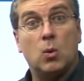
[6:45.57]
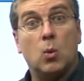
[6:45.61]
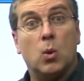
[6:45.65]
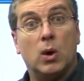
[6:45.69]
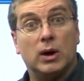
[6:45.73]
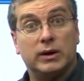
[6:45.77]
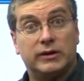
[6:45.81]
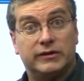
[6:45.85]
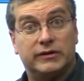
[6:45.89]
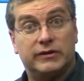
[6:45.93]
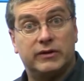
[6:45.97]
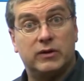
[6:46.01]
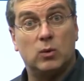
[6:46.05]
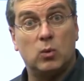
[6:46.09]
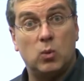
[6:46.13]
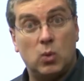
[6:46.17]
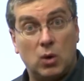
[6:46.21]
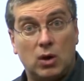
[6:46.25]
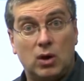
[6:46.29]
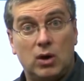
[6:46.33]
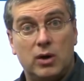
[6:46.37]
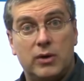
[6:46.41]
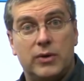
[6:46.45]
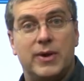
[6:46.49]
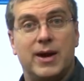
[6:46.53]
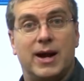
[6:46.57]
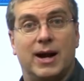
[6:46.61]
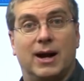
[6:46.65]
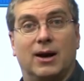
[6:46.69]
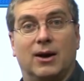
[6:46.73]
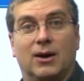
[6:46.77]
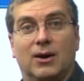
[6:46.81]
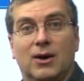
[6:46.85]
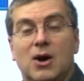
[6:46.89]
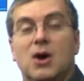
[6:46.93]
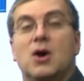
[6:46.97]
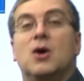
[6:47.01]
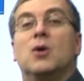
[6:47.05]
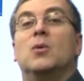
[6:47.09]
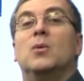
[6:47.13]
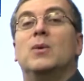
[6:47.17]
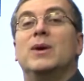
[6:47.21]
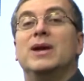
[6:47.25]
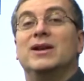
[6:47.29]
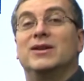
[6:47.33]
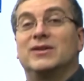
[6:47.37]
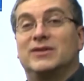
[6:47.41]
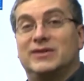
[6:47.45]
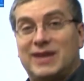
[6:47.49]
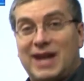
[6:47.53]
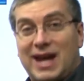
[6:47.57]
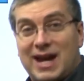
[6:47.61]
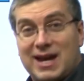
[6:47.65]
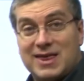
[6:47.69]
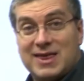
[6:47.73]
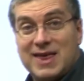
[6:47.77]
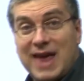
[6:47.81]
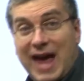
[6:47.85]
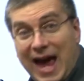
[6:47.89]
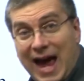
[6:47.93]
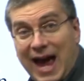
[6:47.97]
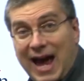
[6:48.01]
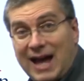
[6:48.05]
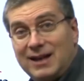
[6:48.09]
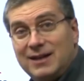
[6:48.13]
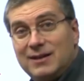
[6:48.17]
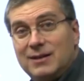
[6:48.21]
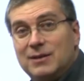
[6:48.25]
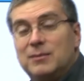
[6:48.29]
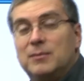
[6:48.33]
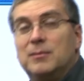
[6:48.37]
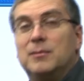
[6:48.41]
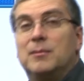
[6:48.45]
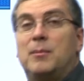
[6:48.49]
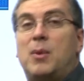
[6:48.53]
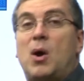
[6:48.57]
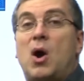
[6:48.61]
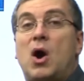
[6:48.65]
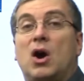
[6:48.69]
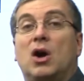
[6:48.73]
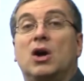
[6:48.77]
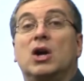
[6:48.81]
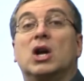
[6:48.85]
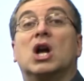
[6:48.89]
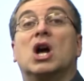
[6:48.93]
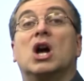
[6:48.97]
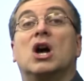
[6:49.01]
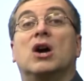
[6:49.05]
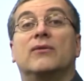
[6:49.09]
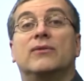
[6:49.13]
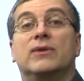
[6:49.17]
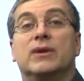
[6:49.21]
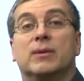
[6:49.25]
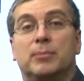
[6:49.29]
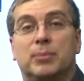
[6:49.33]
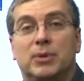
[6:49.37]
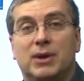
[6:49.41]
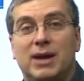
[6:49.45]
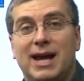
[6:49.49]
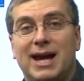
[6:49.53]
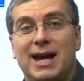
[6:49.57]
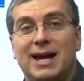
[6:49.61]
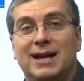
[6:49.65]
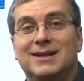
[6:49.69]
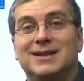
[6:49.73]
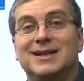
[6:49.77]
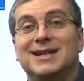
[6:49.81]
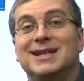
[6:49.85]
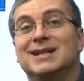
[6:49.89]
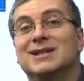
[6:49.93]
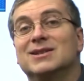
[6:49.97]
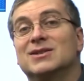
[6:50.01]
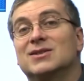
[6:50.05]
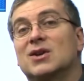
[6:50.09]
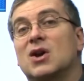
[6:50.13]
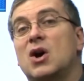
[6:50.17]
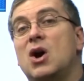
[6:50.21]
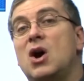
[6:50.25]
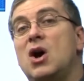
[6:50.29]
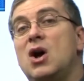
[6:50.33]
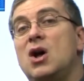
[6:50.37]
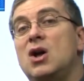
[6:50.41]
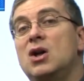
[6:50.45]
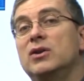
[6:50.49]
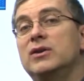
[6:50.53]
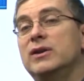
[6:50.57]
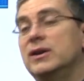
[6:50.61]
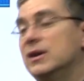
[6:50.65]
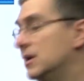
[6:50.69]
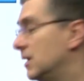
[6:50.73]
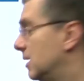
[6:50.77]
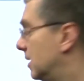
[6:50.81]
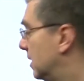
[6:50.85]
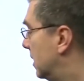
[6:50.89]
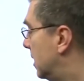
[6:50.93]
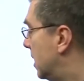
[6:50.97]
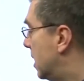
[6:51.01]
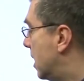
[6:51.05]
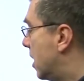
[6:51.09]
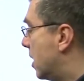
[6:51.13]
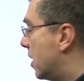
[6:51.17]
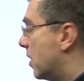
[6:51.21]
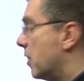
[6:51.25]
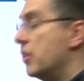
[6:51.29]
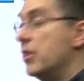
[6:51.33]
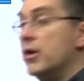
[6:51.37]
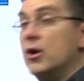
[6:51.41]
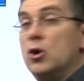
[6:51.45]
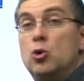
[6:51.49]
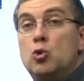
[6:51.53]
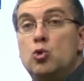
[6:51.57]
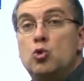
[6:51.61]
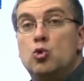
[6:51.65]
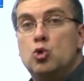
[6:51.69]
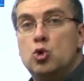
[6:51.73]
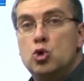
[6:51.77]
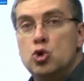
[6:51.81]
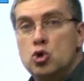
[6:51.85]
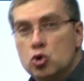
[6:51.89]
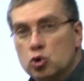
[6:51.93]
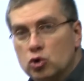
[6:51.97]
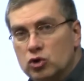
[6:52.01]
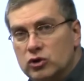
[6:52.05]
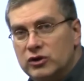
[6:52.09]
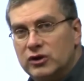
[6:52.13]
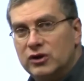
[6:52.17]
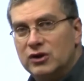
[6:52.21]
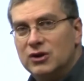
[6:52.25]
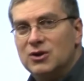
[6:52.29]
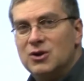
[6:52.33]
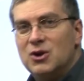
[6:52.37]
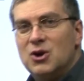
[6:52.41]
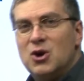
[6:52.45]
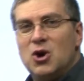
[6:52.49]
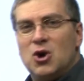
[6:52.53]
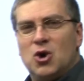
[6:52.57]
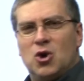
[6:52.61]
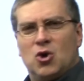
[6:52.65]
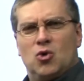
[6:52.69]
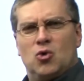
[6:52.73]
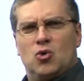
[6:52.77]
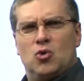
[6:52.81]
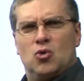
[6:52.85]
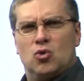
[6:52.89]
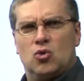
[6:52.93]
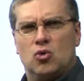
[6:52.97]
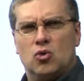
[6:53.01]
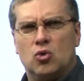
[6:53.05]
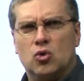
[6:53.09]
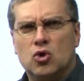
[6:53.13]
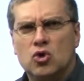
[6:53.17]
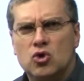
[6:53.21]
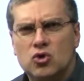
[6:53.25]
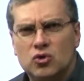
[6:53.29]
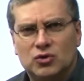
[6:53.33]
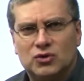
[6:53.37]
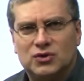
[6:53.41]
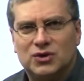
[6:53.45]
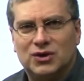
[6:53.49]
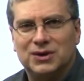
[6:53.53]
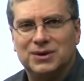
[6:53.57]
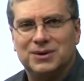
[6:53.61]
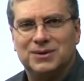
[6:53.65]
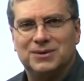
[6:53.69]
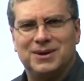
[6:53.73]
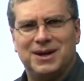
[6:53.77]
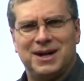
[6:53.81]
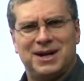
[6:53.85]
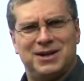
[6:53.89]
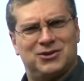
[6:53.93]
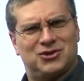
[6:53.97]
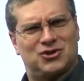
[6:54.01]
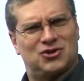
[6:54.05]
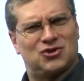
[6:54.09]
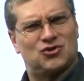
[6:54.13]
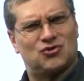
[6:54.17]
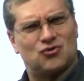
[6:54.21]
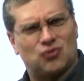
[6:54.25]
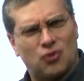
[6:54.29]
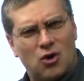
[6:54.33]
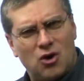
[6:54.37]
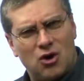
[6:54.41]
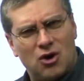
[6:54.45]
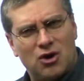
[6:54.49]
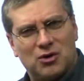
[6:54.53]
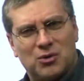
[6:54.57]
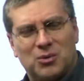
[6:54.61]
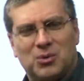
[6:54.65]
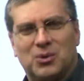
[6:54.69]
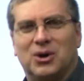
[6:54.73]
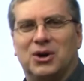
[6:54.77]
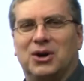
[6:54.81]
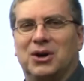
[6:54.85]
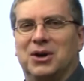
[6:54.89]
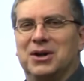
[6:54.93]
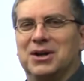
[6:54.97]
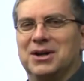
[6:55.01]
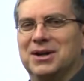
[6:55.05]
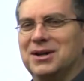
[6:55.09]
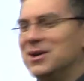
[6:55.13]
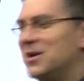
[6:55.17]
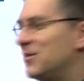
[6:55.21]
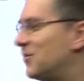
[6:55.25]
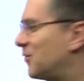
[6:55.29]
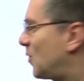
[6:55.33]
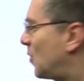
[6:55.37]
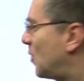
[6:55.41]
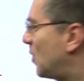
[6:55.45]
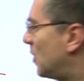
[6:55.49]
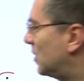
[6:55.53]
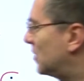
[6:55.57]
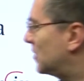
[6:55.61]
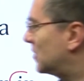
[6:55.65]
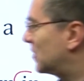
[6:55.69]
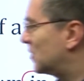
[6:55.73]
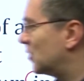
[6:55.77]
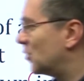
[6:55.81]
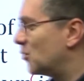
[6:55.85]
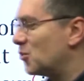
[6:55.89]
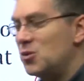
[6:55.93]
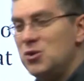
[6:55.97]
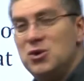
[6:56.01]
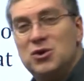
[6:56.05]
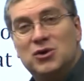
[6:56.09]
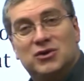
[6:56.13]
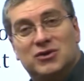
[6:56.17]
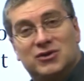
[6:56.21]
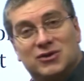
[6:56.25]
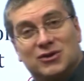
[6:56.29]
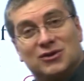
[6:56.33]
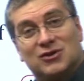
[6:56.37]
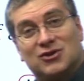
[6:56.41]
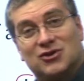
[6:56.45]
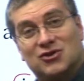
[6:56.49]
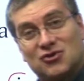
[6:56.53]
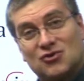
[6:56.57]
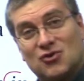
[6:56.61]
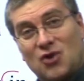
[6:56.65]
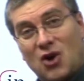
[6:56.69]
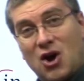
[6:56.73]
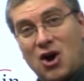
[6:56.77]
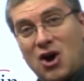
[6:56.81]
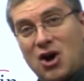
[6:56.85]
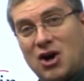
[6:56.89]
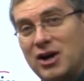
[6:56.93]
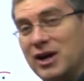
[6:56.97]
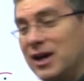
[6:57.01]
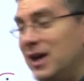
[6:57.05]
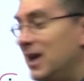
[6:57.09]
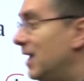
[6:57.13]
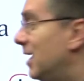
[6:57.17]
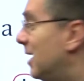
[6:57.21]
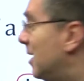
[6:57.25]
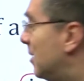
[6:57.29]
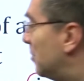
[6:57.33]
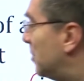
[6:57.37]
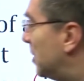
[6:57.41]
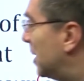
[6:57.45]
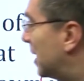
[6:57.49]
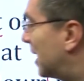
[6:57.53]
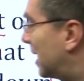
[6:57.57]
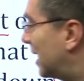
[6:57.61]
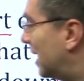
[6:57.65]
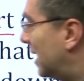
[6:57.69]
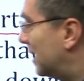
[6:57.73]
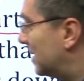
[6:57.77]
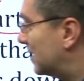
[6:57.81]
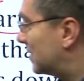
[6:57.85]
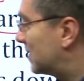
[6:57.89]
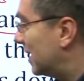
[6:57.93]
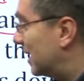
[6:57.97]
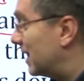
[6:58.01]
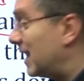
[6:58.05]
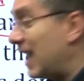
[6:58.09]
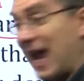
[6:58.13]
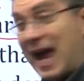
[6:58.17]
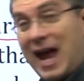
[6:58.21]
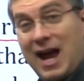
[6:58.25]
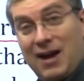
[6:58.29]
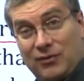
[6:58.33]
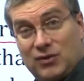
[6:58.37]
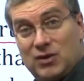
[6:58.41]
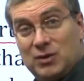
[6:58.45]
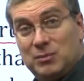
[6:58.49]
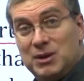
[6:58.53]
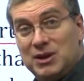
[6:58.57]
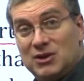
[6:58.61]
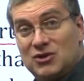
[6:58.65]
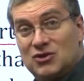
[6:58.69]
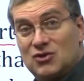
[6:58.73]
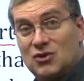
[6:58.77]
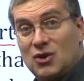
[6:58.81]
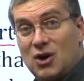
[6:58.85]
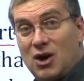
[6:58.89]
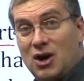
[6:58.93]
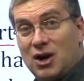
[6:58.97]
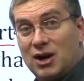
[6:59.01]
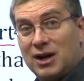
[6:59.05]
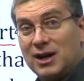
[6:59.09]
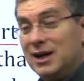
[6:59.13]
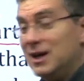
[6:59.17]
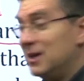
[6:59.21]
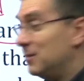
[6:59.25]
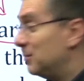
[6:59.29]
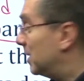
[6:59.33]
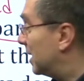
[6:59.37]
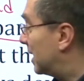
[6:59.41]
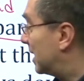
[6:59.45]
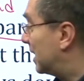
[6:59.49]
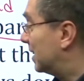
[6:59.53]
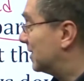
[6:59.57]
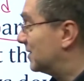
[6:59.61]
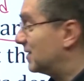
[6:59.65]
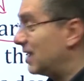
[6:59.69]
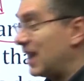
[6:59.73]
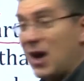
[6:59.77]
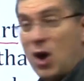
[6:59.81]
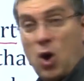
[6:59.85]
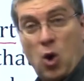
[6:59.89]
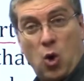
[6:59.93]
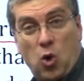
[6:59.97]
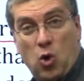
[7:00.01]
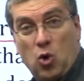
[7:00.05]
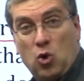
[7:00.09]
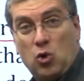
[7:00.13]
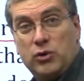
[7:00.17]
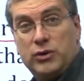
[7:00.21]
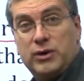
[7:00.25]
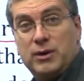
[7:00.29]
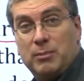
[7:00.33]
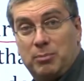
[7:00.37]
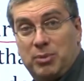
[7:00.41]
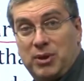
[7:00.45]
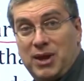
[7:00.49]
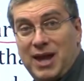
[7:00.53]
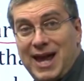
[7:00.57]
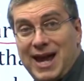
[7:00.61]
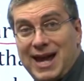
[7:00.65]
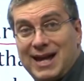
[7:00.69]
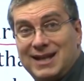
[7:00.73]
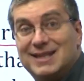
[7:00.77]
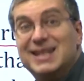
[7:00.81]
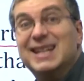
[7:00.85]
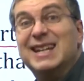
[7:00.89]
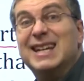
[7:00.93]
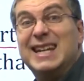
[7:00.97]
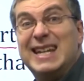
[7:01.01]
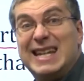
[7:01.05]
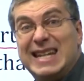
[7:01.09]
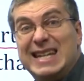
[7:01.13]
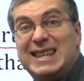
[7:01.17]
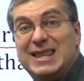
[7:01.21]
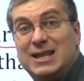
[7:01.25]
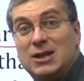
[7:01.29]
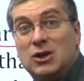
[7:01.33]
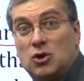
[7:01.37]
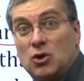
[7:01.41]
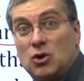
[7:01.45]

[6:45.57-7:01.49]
What's the word there? We say that part of the plant is called the root. Root, right? Strong word. Of course, the roots are strong because they have to be strong because they hold the plant in the